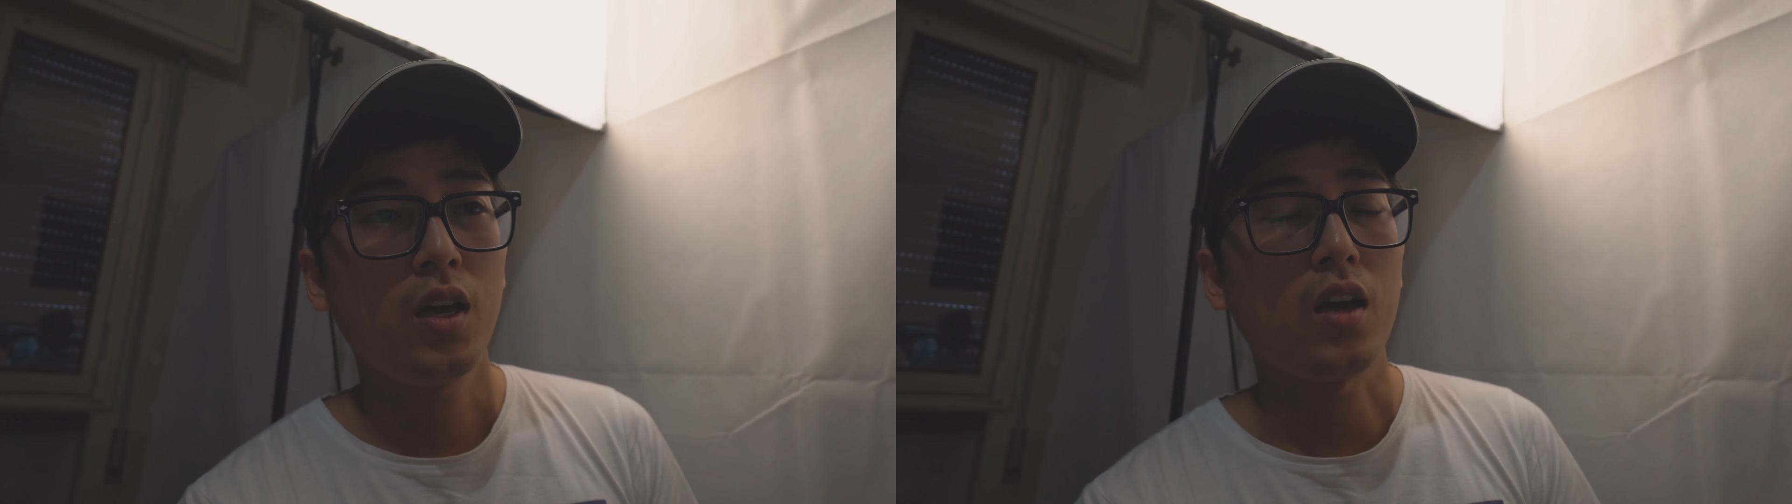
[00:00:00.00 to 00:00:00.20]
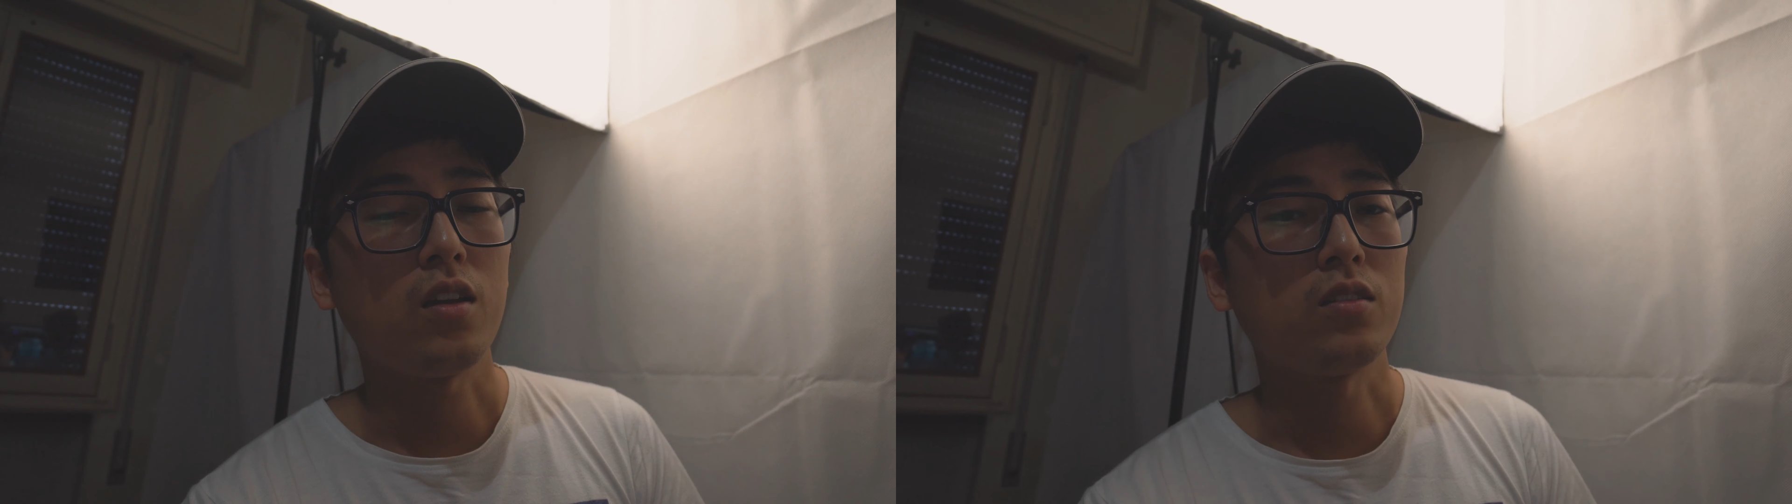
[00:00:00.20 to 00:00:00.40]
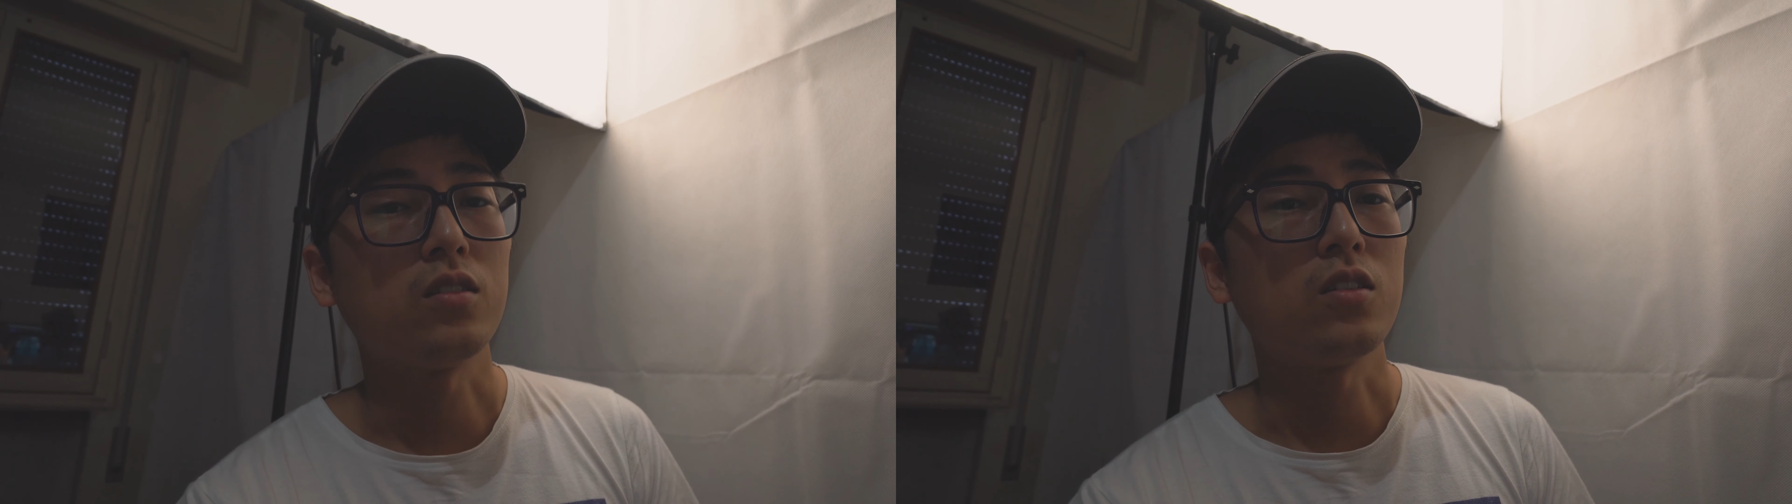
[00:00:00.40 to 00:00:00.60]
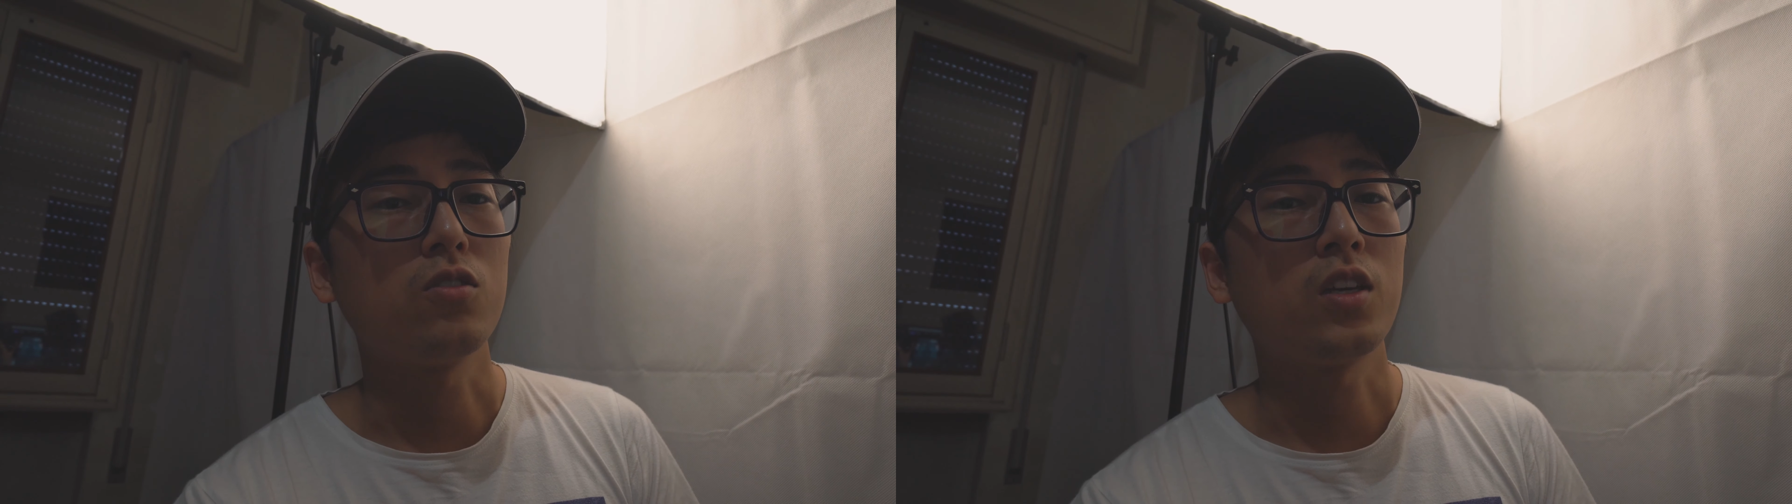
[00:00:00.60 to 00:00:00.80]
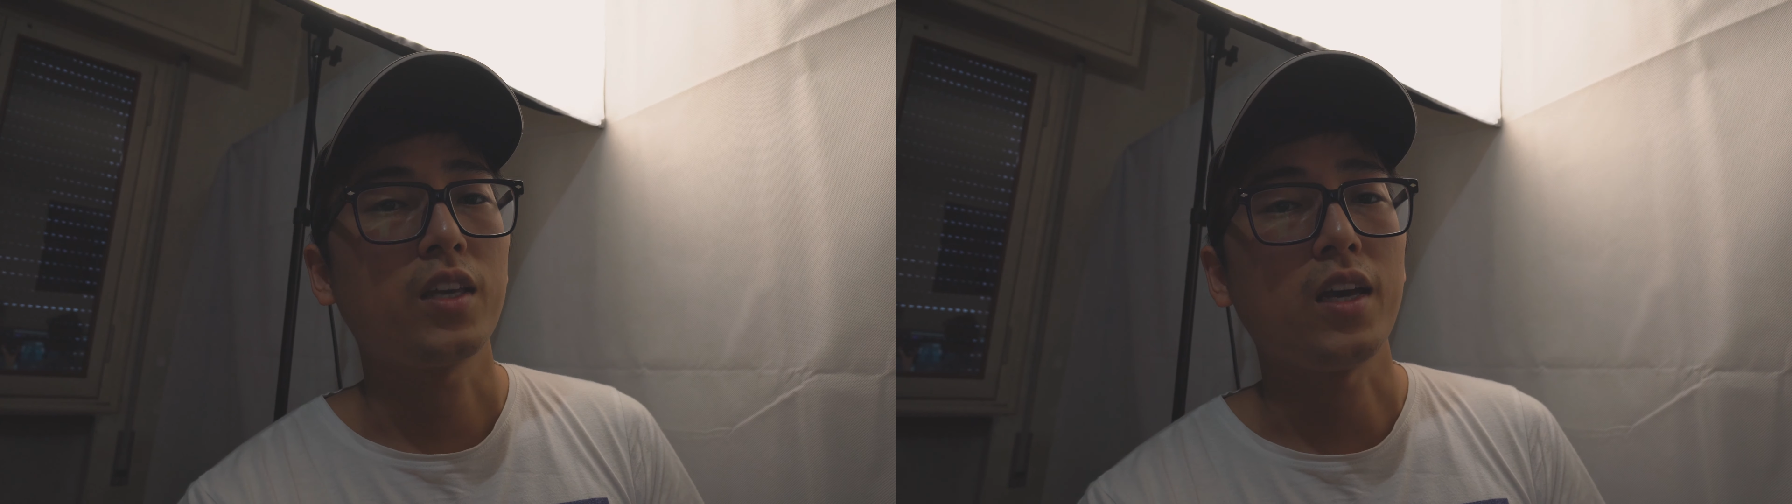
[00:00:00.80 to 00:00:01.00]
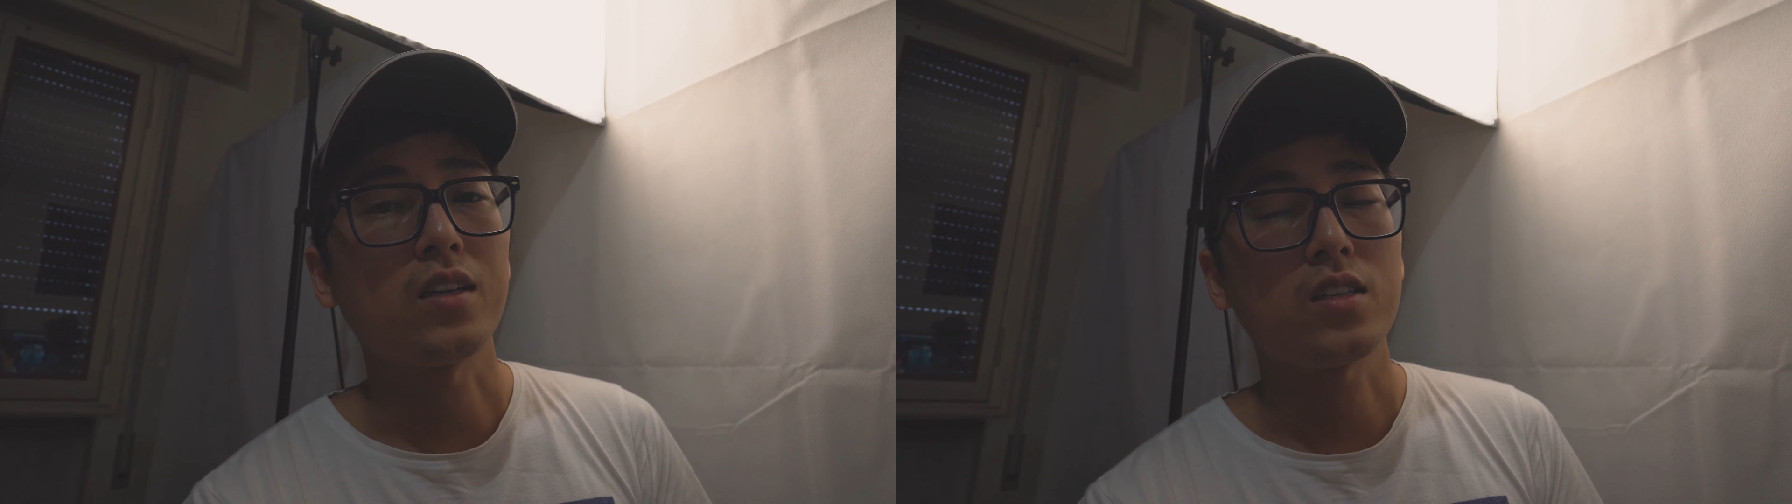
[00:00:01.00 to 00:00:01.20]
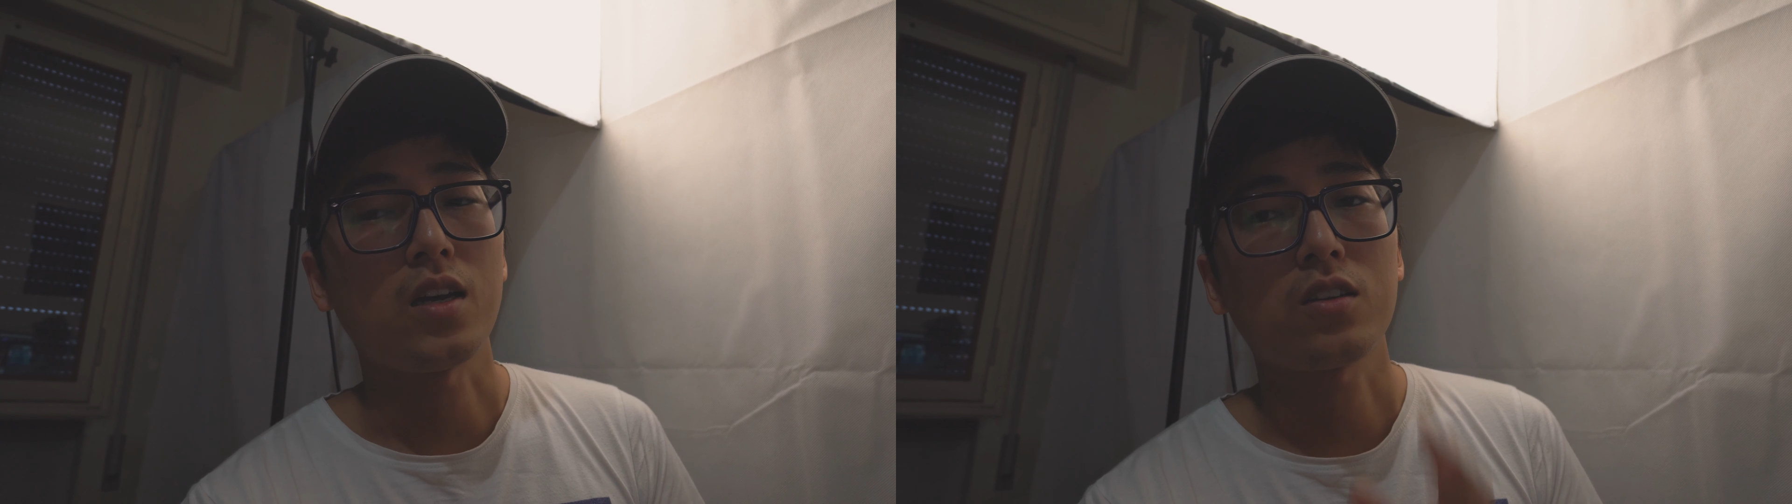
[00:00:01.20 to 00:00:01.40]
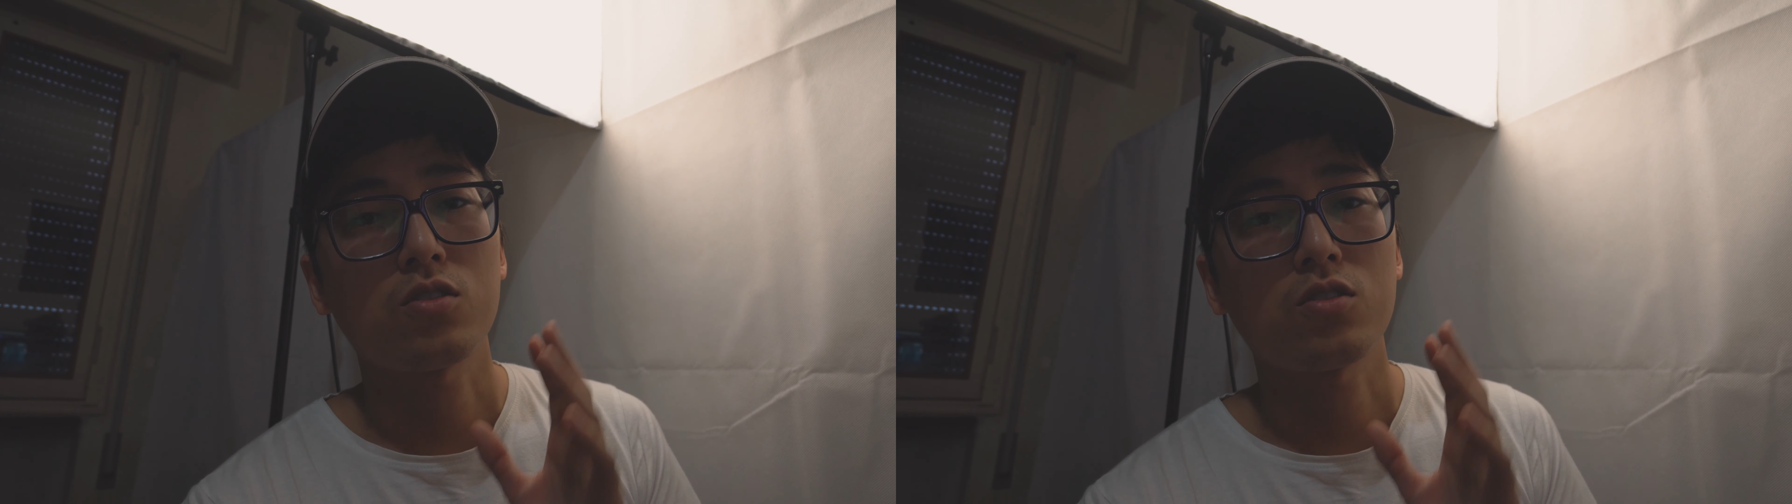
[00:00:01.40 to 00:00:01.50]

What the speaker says: and you can get